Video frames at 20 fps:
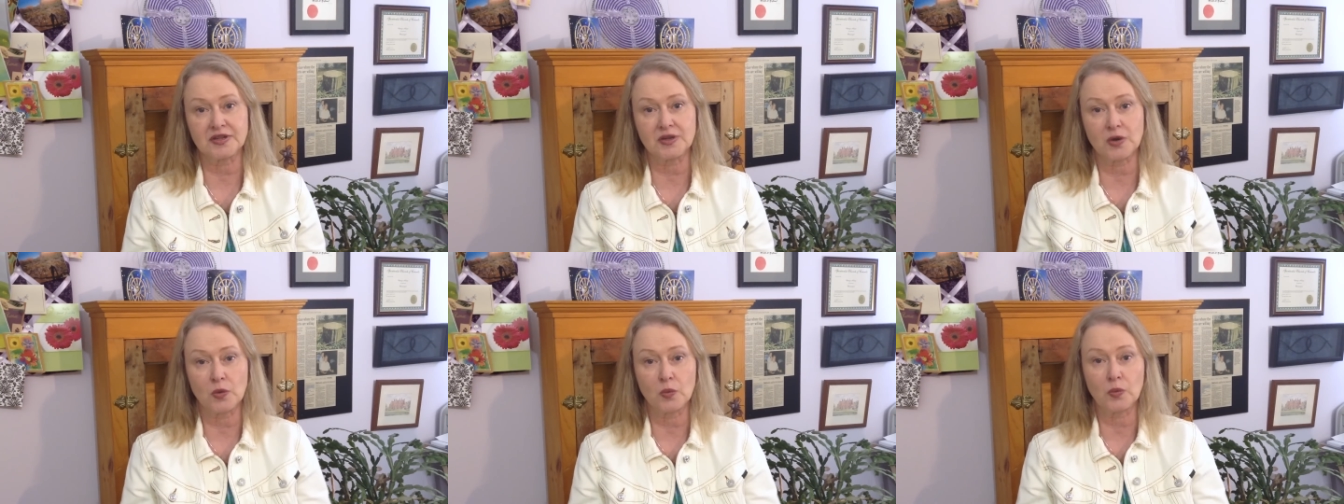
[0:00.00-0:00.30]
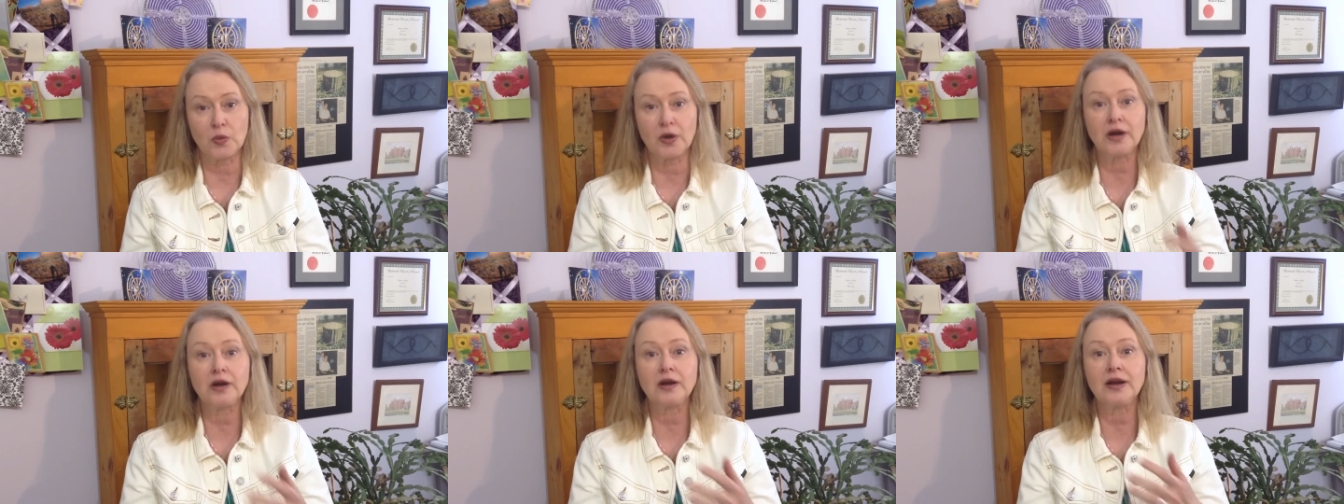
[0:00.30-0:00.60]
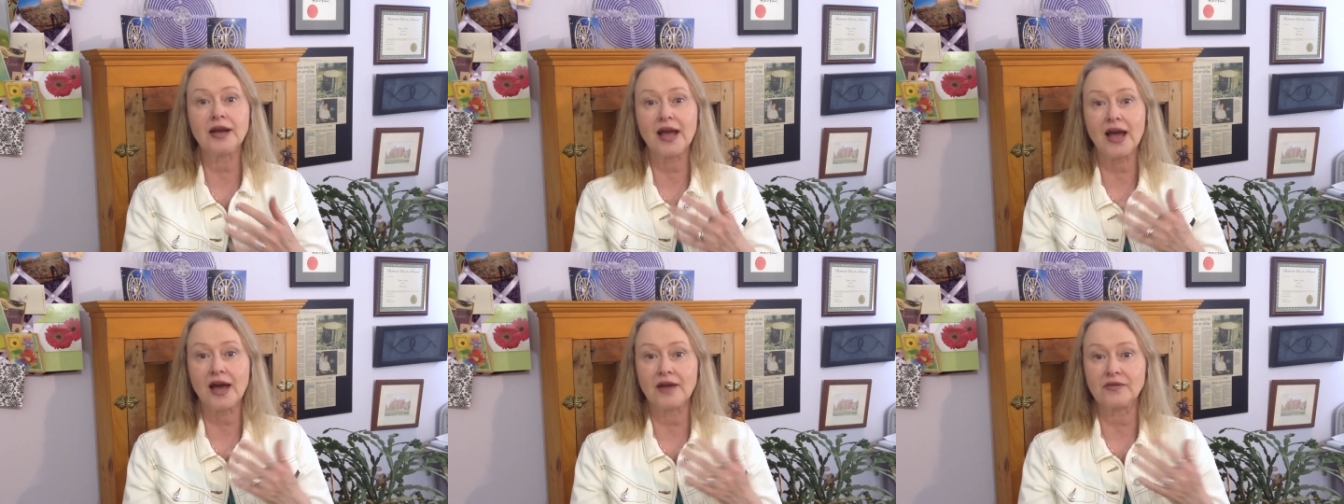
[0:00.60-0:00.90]
So we're
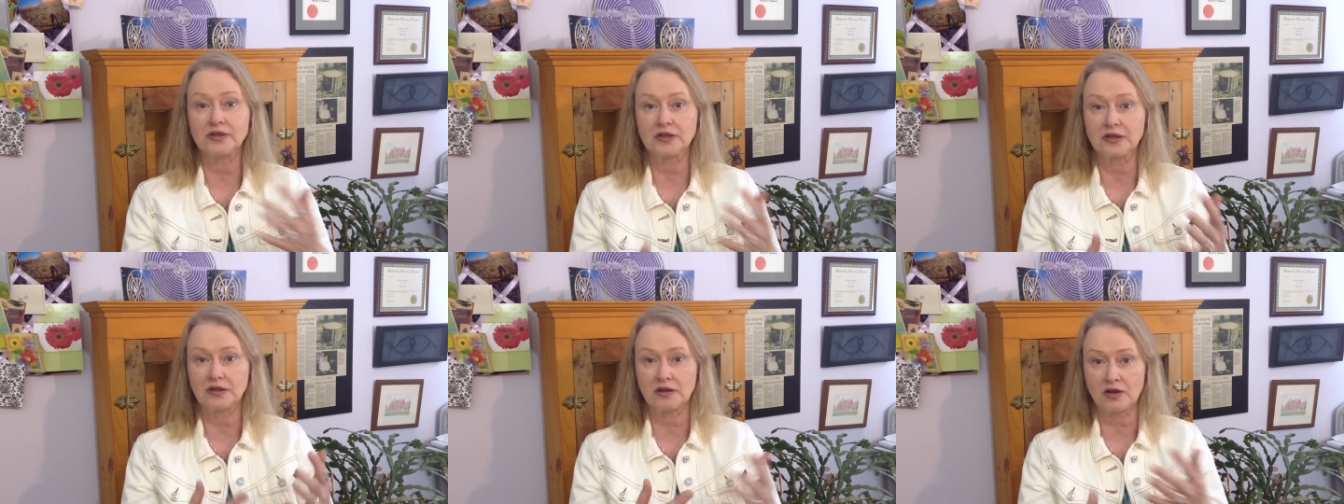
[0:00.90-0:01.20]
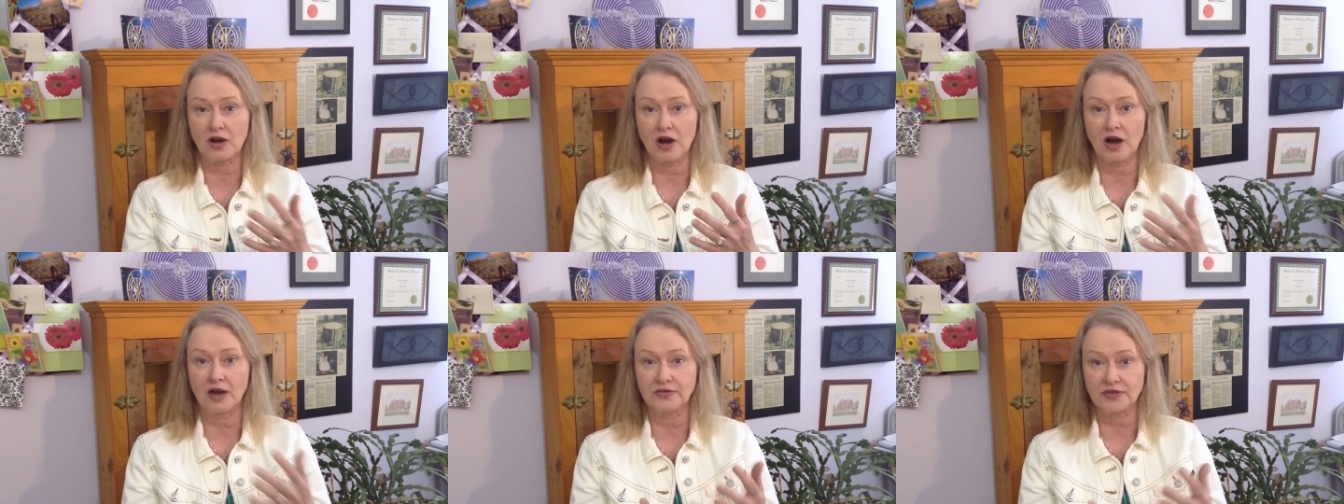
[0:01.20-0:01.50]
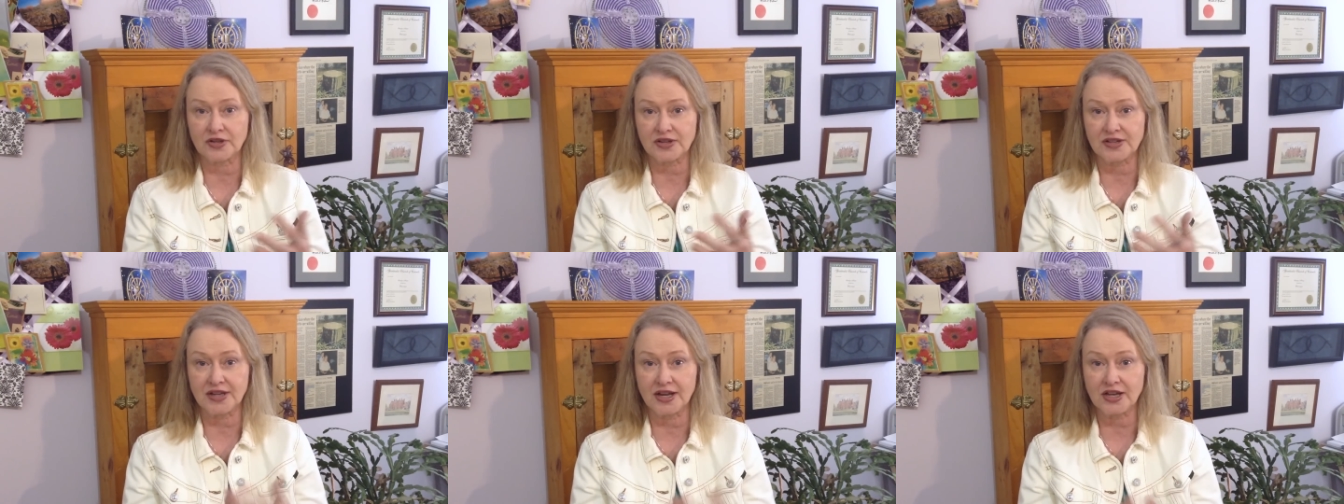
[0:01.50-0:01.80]
going to have a little
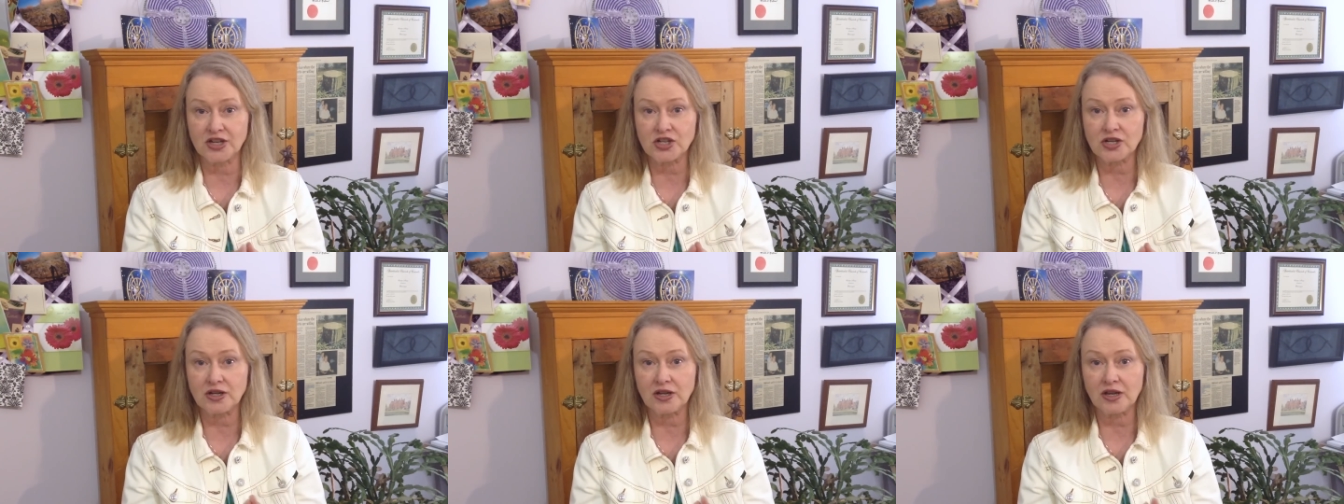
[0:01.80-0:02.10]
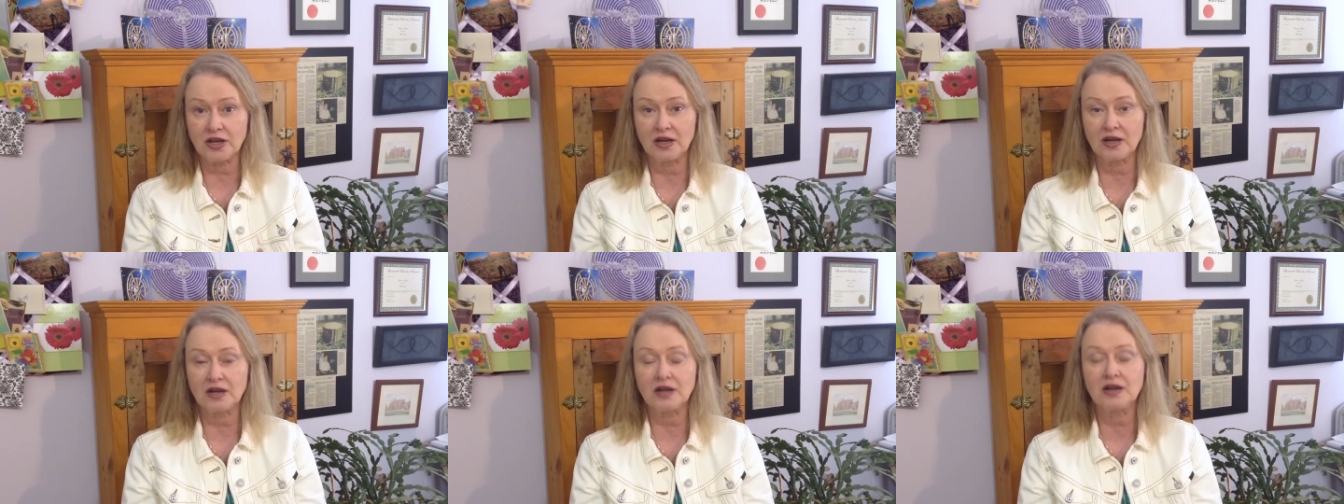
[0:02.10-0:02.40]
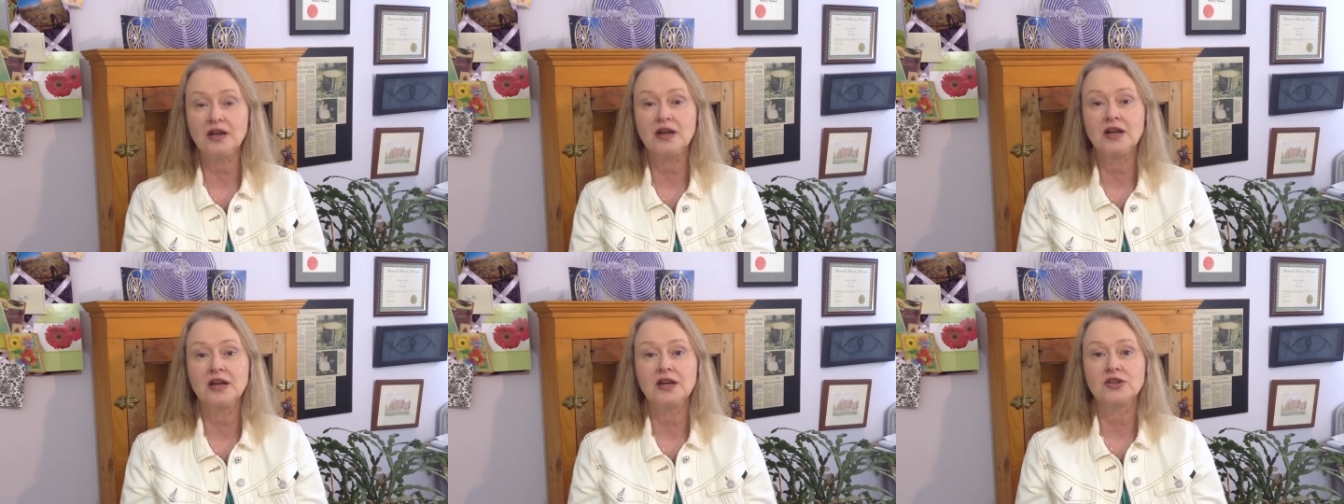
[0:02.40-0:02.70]
conversation
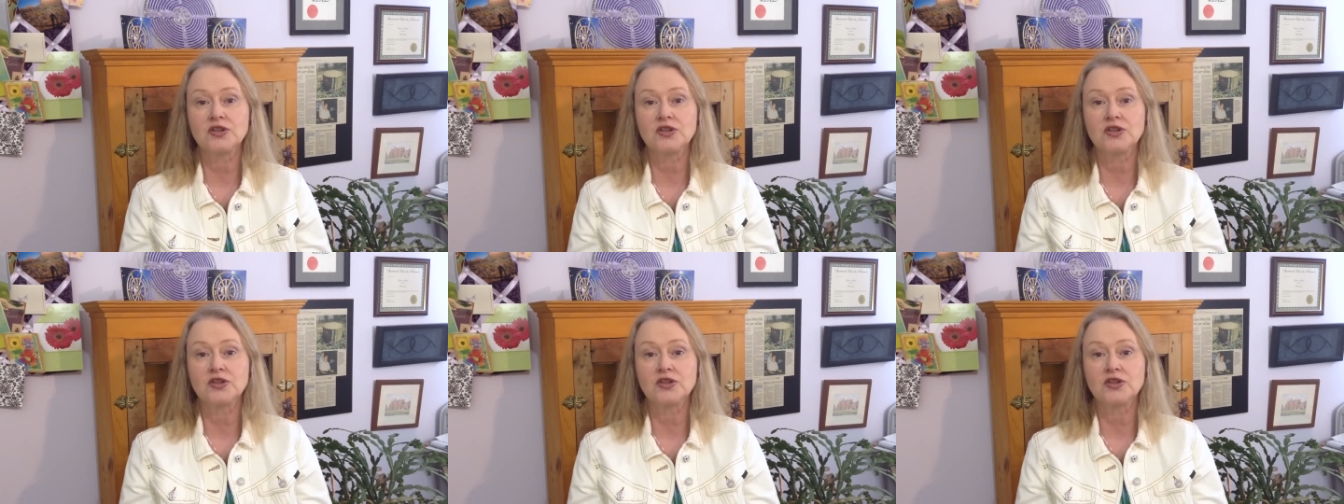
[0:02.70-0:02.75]
here.